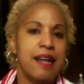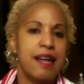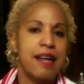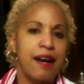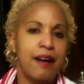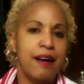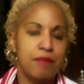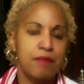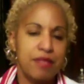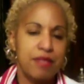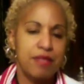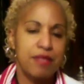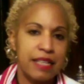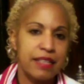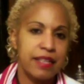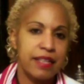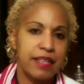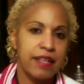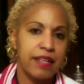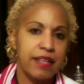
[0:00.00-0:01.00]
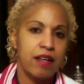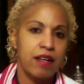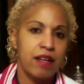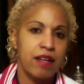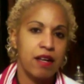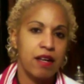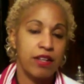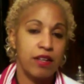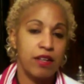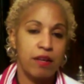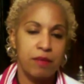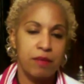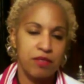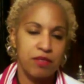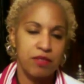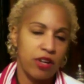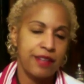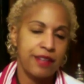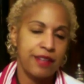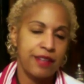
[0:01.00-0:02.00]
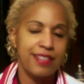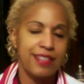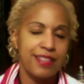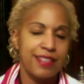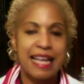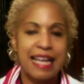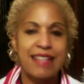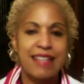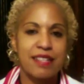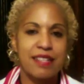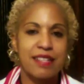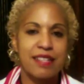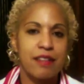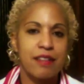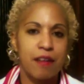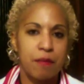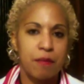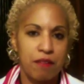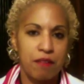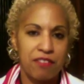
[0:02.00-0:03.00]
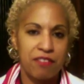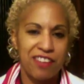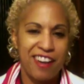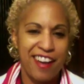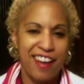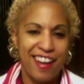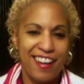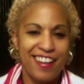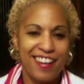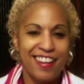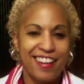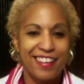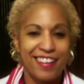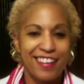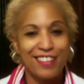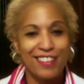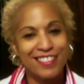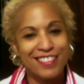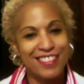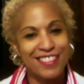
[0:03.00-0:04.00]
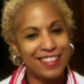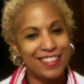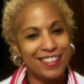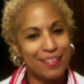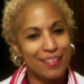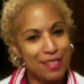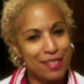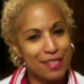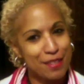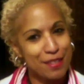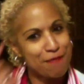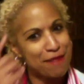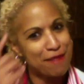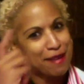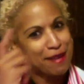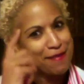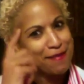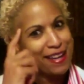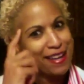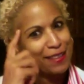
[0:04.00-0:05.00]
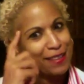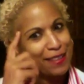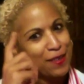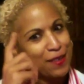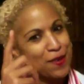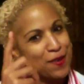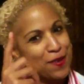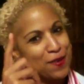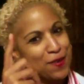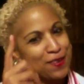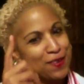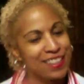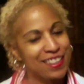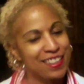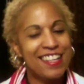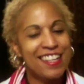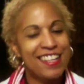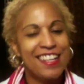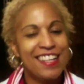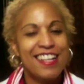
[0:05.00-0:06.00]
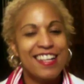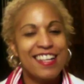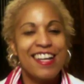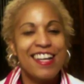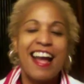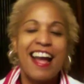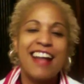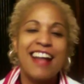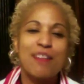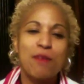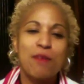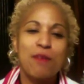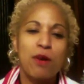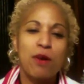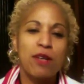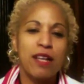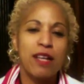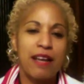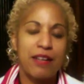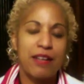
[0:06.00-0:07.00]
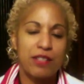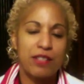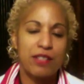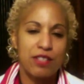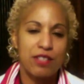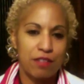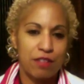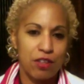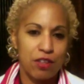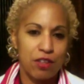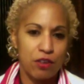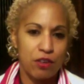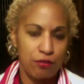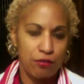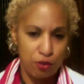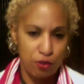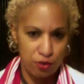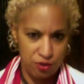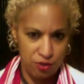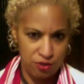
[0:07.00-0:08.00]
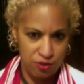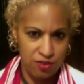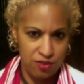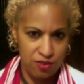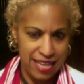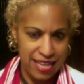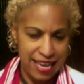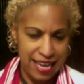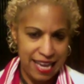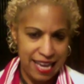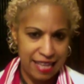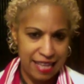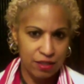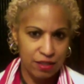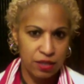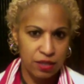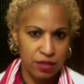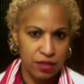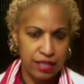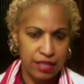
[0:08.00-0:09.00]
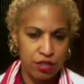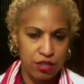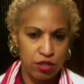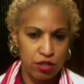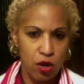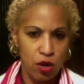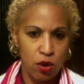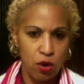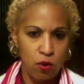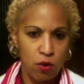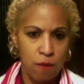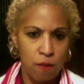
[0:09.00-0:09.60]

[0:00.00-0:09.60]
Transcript: ceiling of that, I'm sorry, this glass ceiling above your head. Golden ceiling, what's on my mind? Gold. And you won't allow yourself to go further than that. Okay, so